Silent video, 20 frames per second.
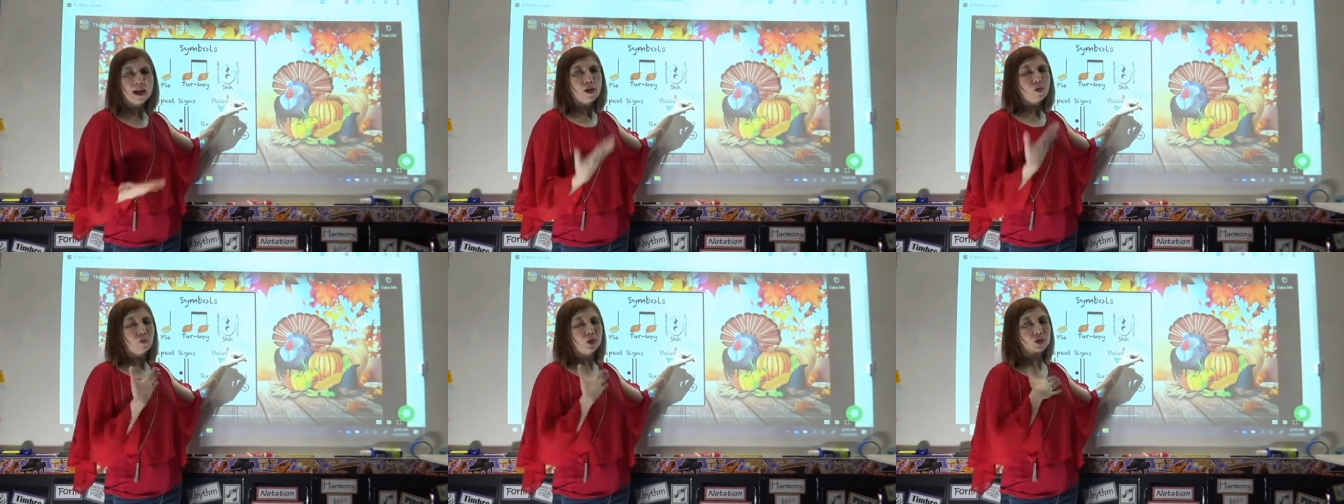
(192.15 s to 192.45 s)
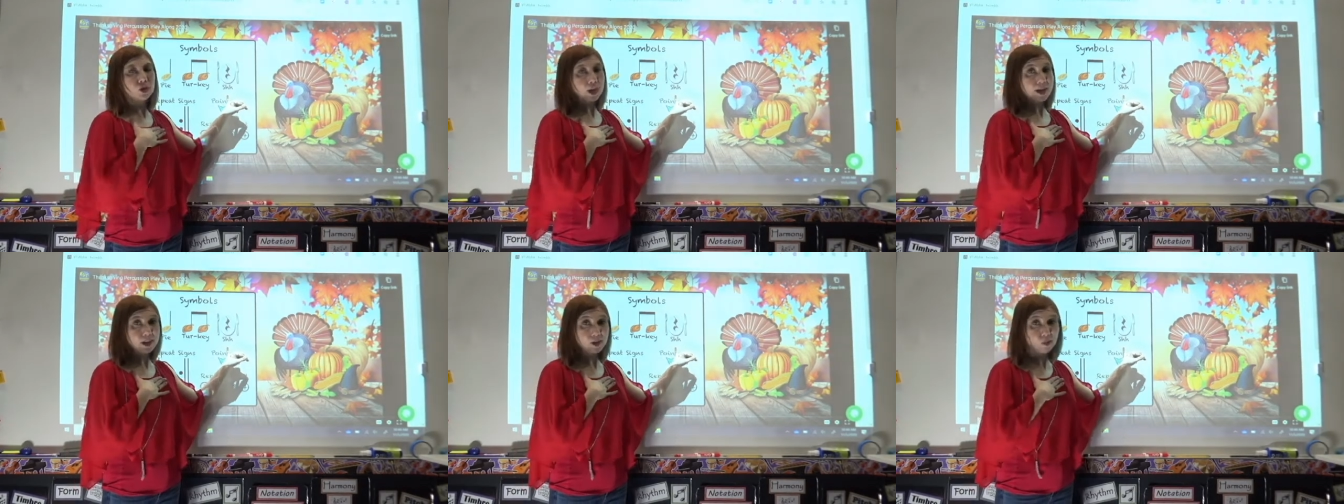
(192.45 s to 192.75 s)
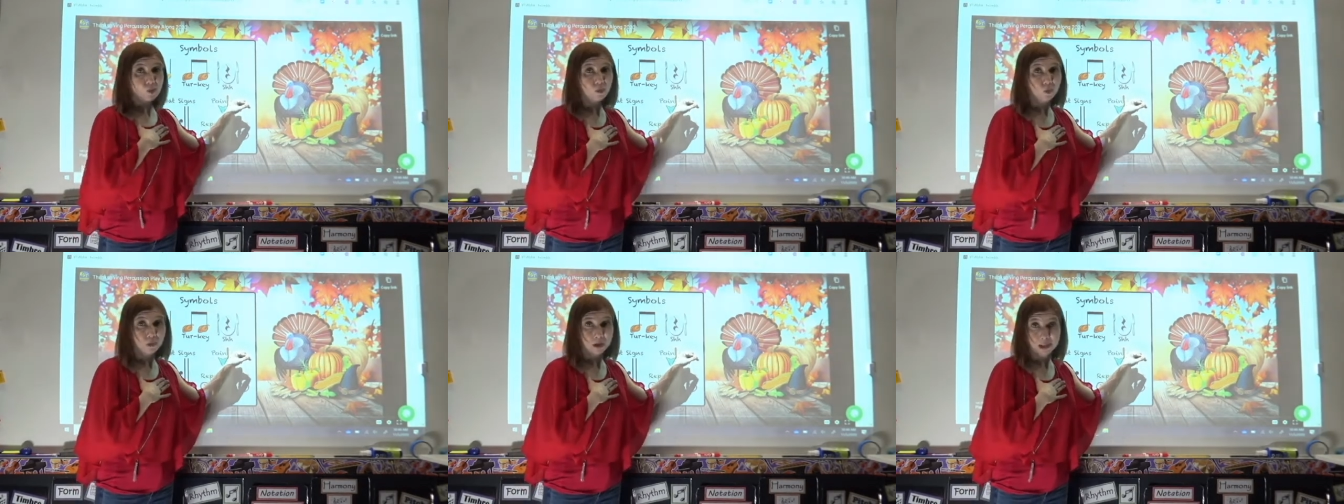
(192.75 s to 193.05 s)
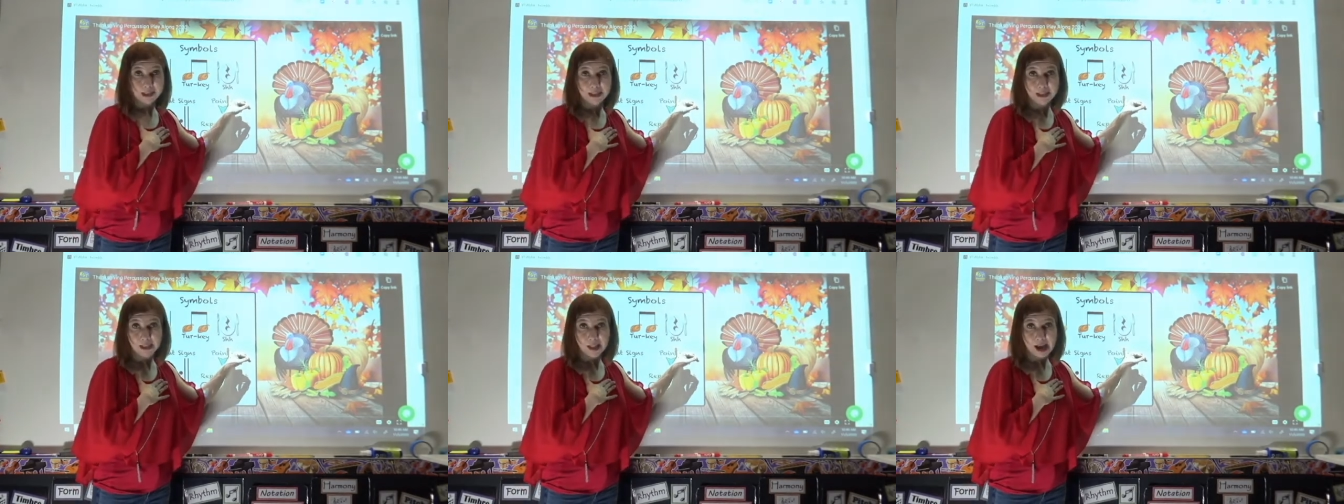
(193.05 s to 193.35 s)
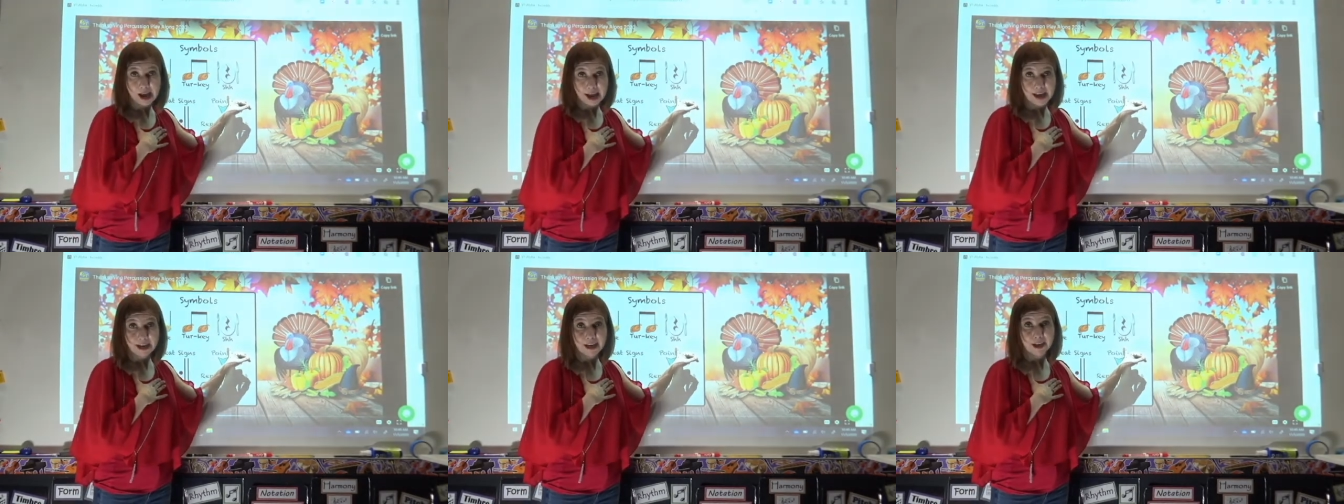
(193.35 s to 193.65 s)
which I don't really
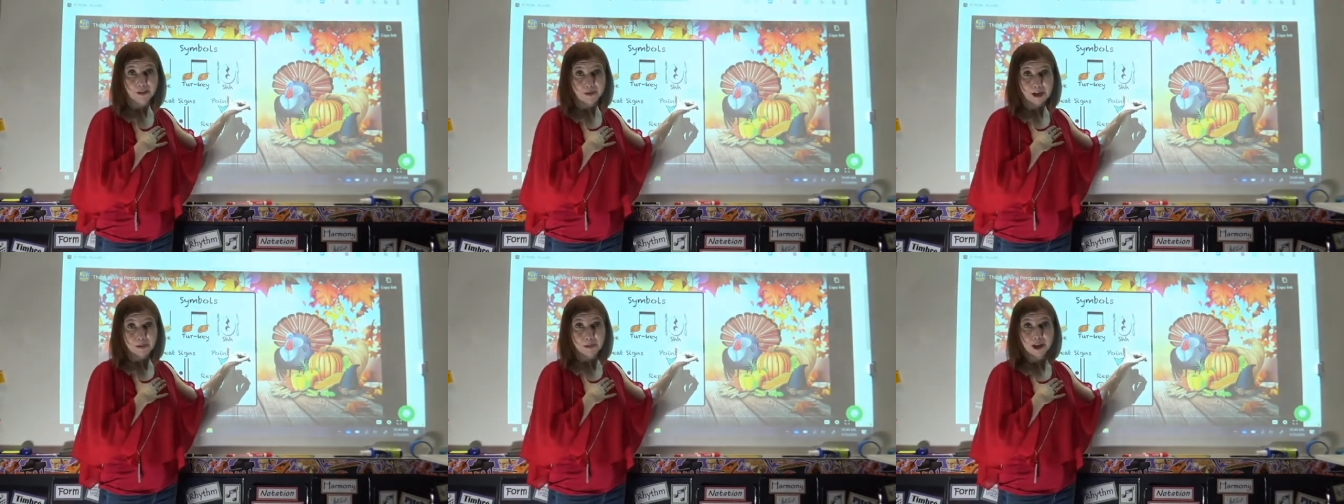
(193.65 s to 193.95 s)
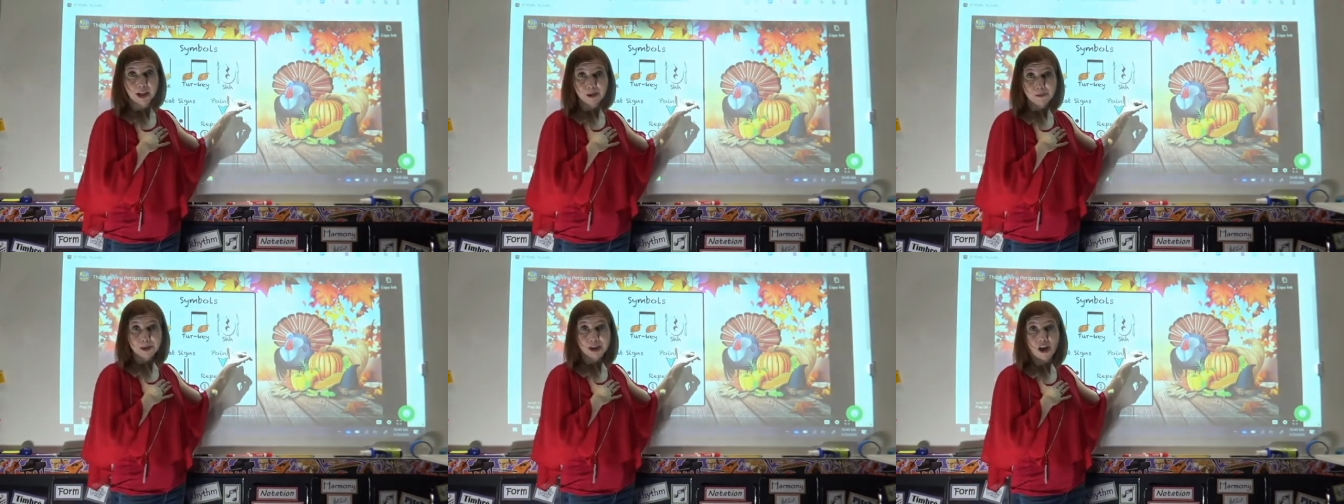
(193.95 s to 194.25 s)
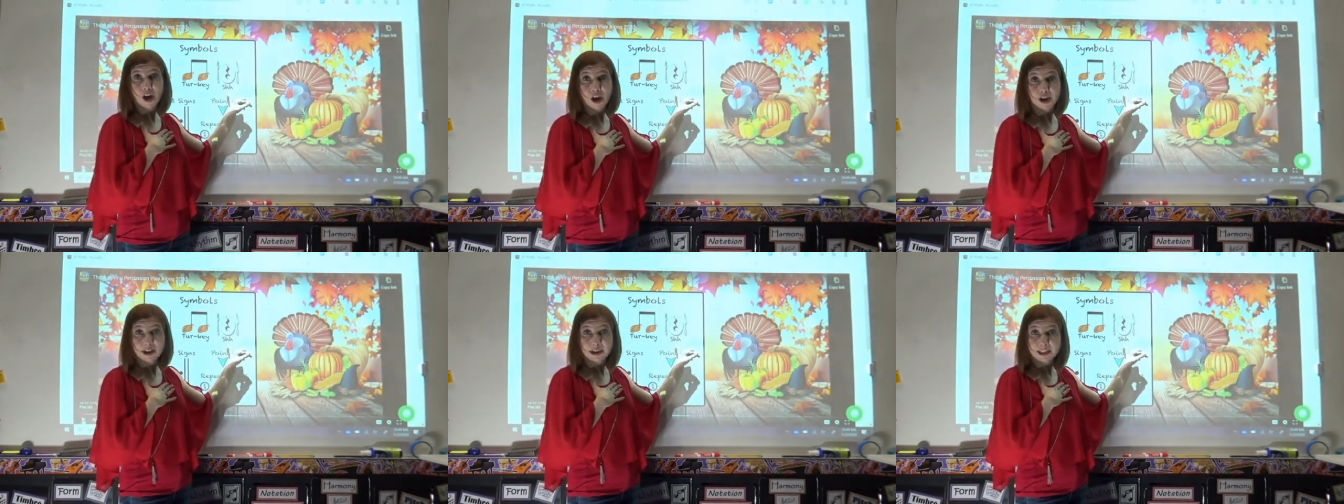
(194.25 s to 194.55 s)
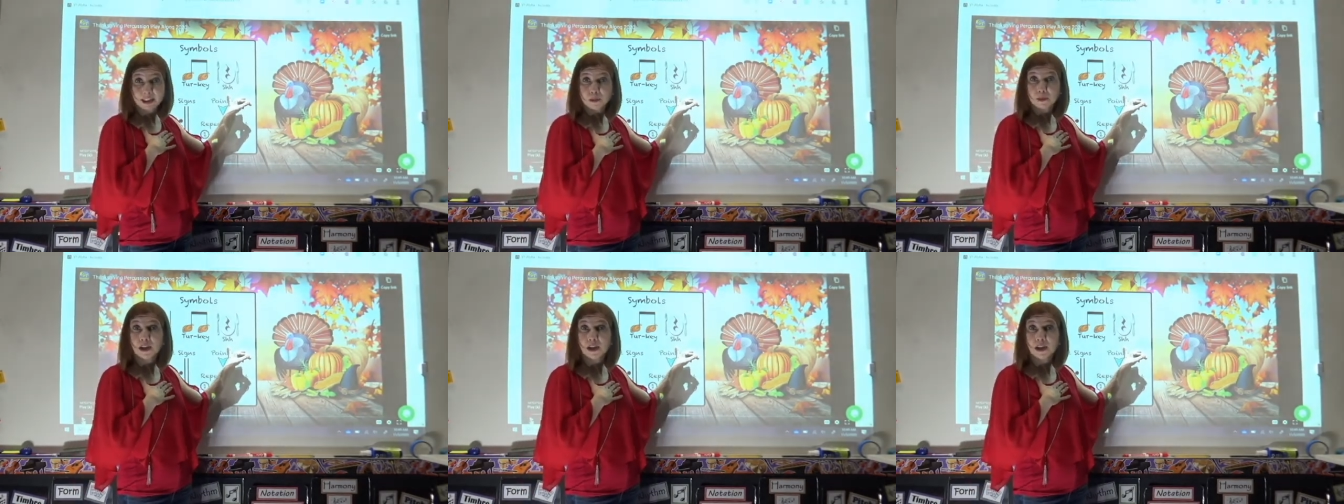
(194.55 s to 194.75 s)
like, if I'm gonna be honest,